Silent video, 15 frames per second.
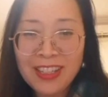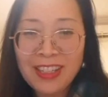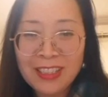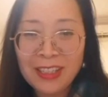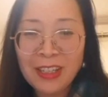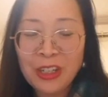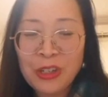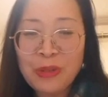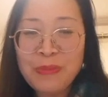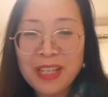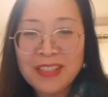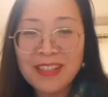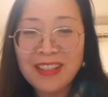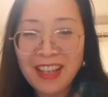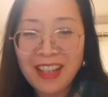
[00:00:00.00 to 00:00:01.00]
it's a
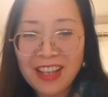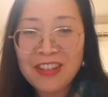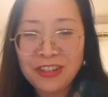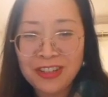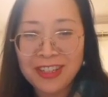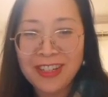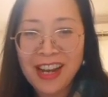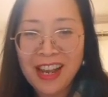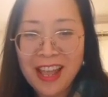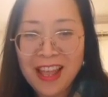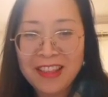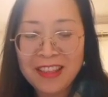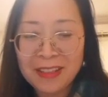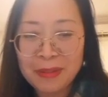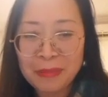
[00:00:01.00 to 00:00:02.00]
human's nature,
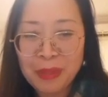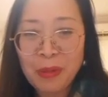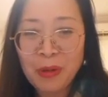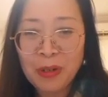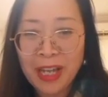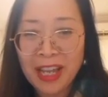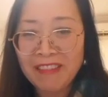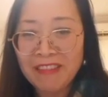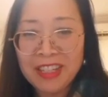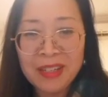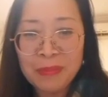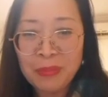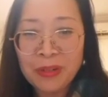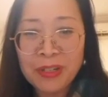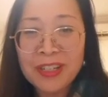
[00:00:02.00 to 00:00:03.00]
and
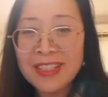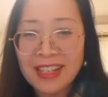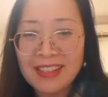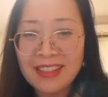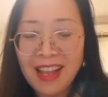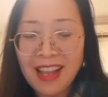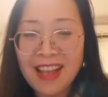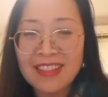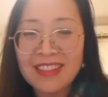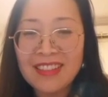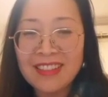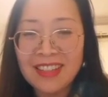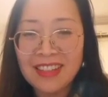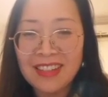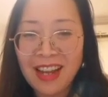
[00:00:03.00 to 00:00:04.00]
every person has
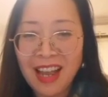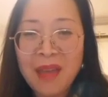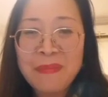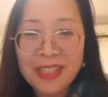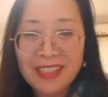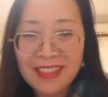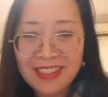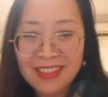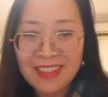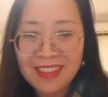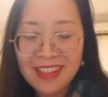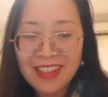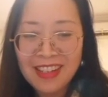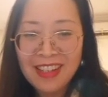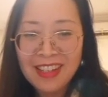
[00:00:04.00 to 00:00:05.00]
their habit.
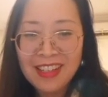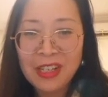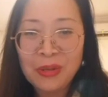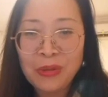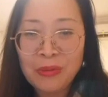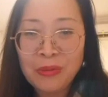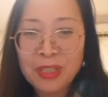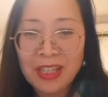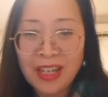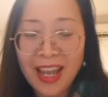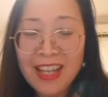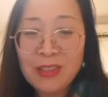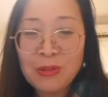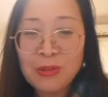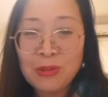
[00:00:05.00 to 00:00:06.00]
They would
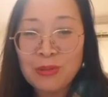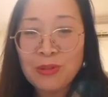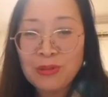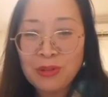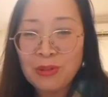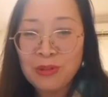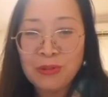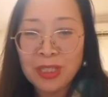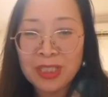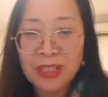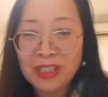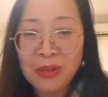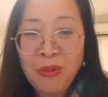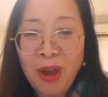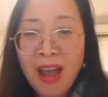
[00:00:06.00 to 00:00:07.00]
like to do what
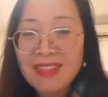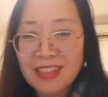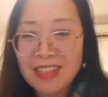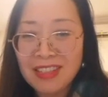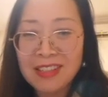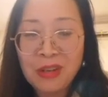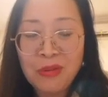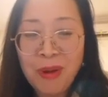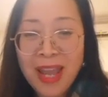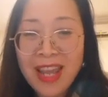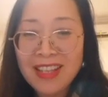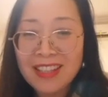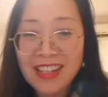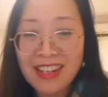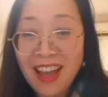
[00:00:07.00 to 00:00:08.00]
they want, the
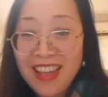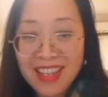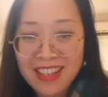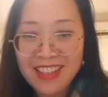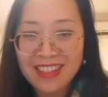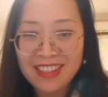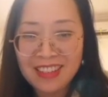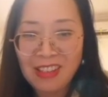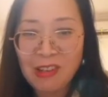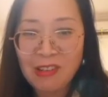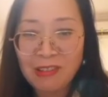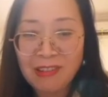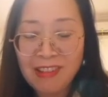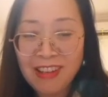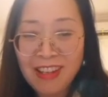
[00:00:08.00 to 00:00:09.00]
way they like.
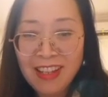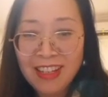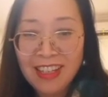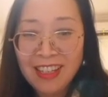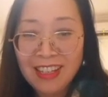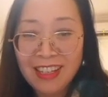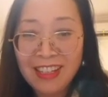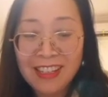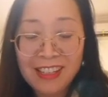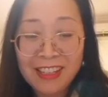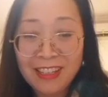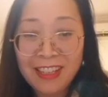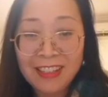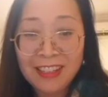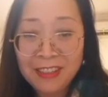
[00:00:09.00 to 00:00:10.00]
So,
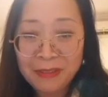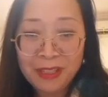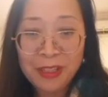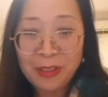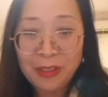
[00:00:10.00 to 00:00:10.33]
in